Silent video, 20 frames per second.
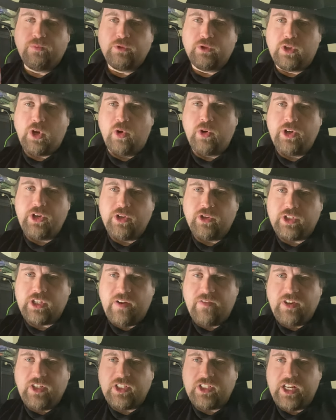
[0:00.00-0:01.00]
go to your
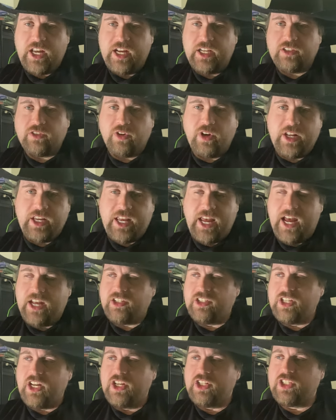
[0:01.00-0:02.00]
76 or any
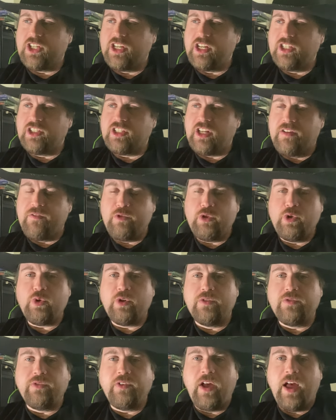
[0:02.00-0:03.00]
gas station and see if you
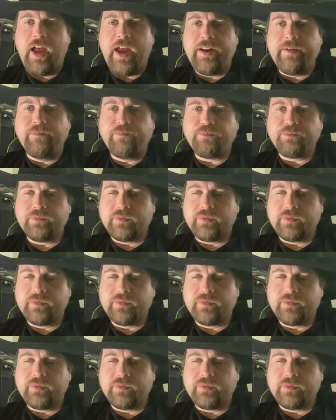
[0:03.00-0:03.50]
can find